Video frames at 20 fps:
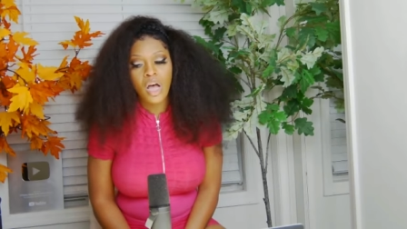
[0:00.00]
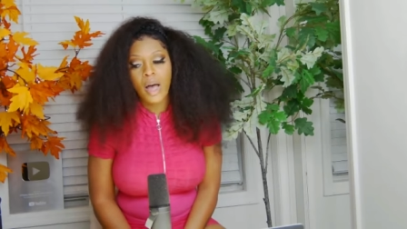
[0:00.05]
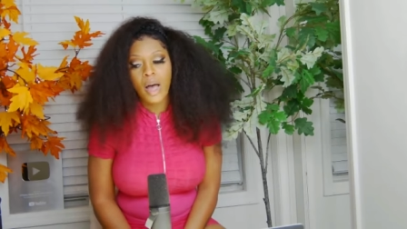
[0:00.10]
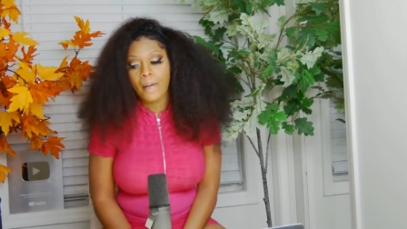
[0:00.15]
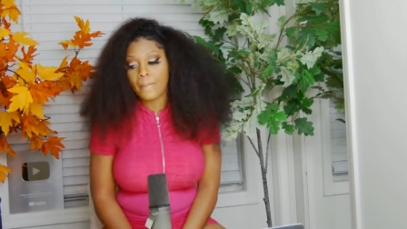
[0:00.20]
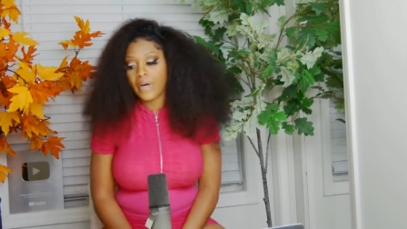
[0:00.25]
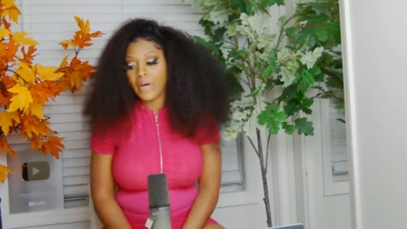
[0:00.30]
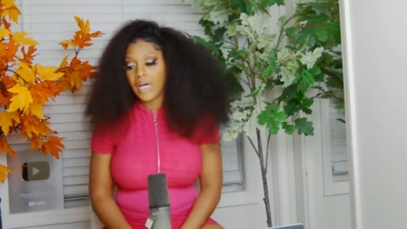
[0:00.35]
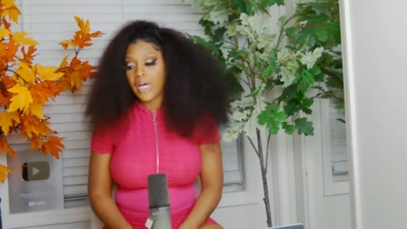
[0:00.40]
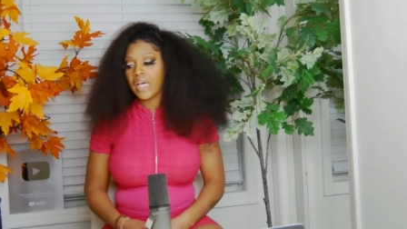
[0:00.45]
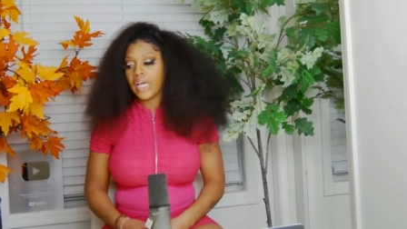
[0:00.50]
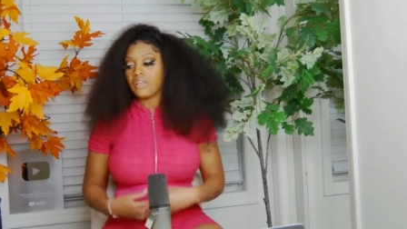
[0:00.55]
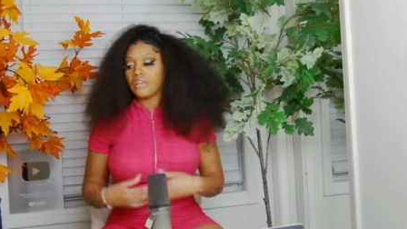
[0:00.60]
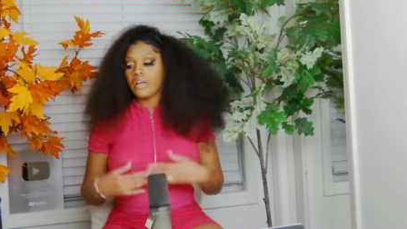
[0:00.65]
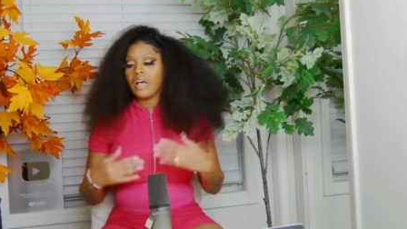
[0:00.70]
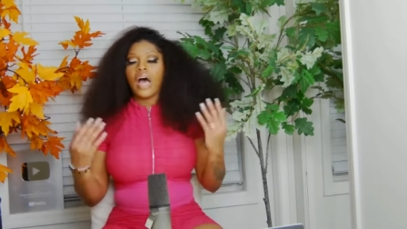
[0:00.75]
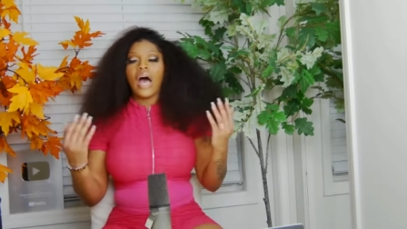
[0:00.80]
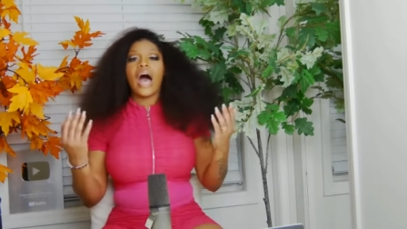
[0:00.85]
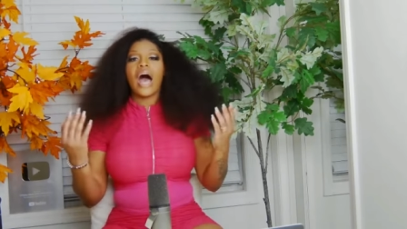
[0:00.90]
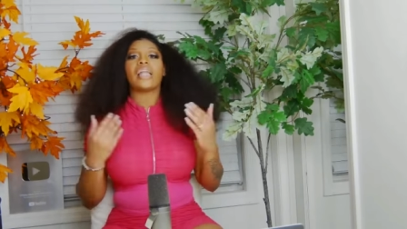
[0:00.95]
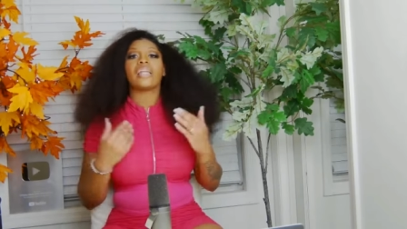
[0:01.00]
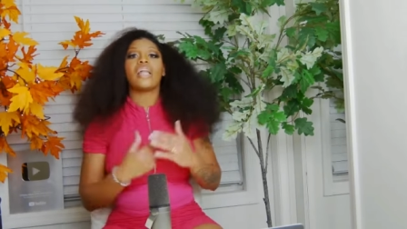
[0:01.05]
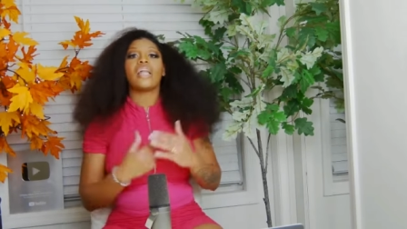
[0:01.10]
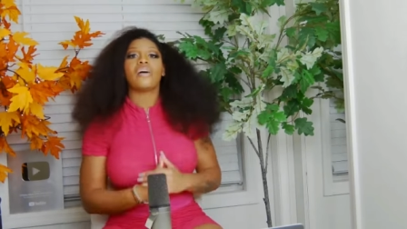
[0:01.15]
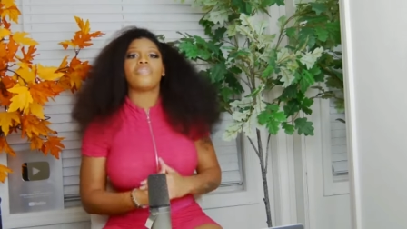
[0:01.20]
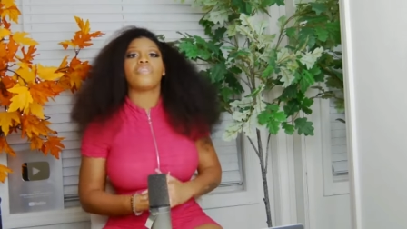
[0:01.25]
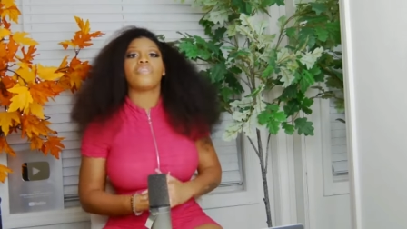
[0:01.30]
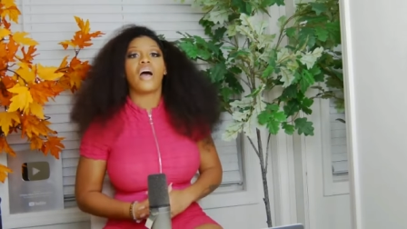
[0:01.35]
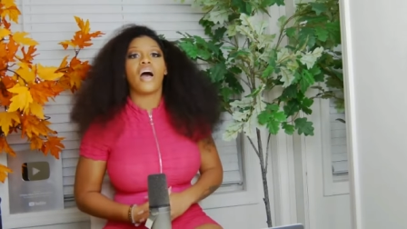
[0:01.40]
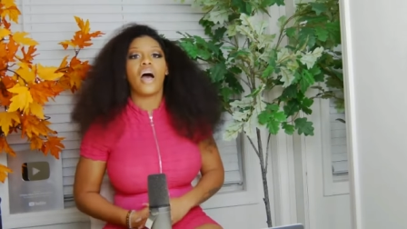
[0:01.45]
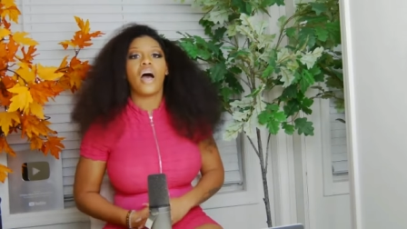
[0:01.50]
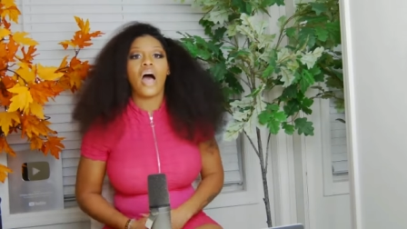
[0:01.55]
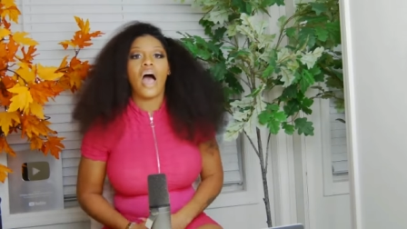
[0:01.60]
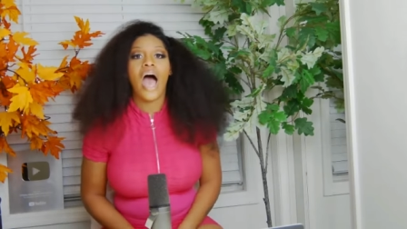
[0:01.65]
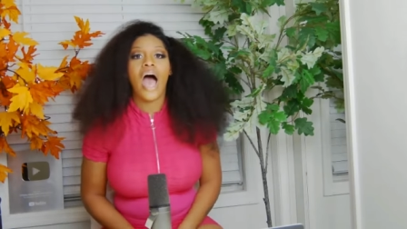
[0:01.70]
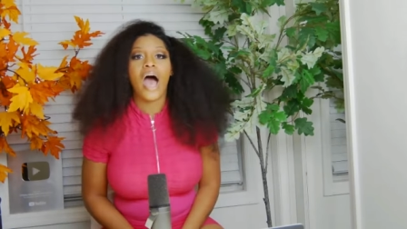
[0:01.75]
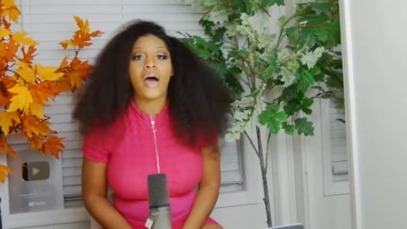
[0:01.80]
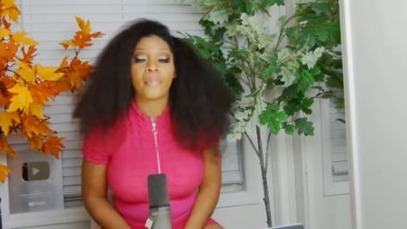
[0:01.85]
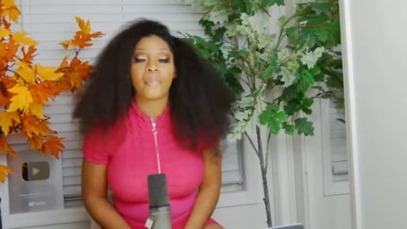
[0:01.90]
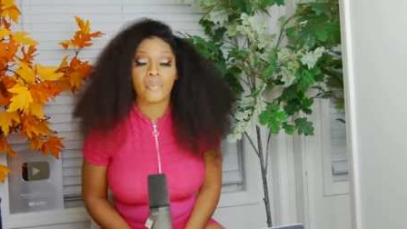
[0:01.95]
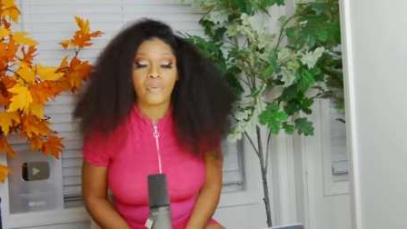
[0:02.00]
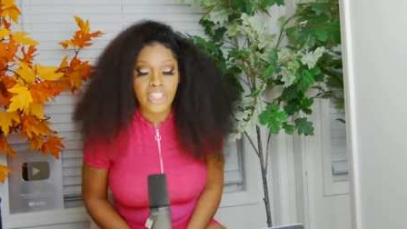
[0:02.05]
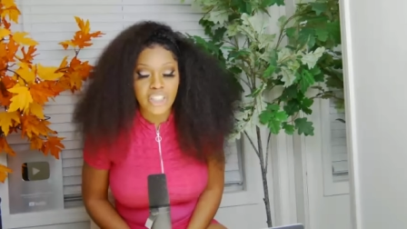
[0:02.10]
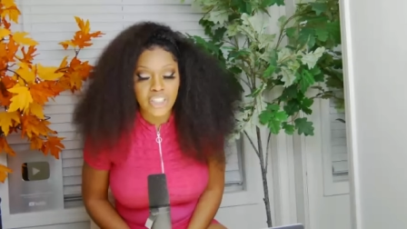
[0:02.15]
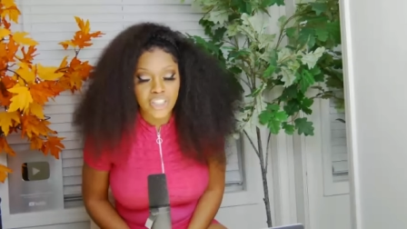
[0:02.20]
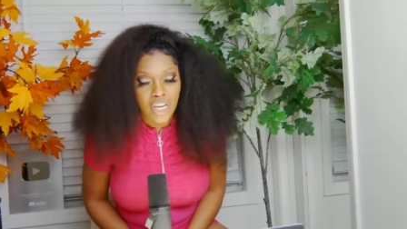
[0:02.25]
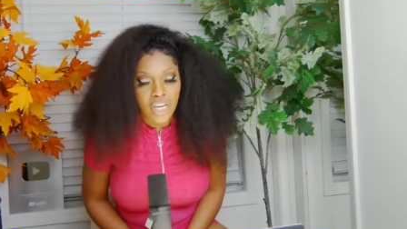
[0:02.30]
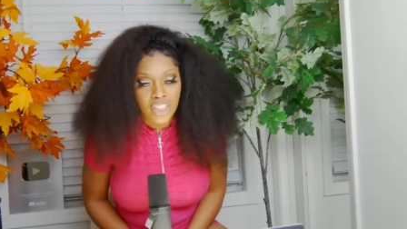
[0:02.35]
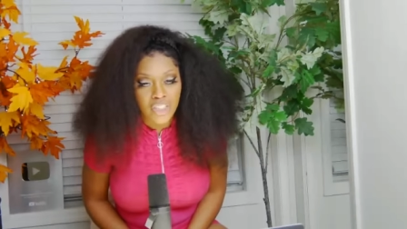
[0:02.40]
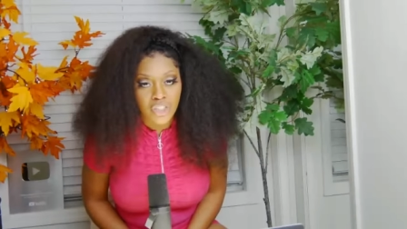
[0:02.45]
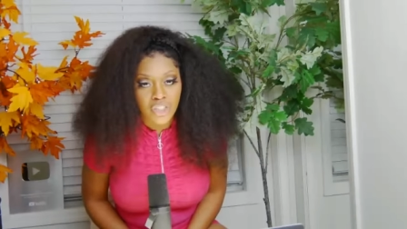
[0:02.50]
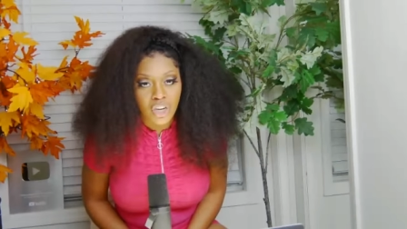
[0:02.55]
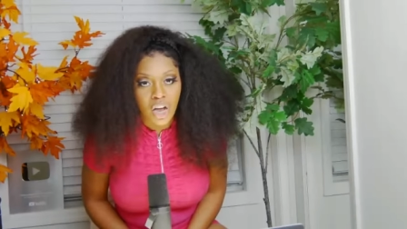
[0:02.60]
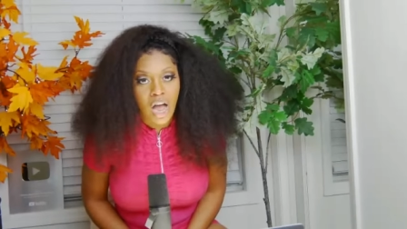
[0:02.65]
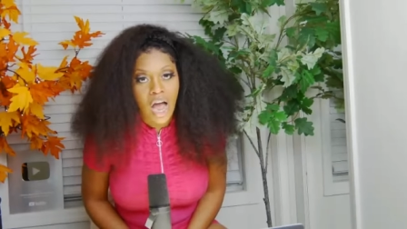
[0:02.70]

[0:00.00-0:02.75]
But I love y'all. I appreciate y'all.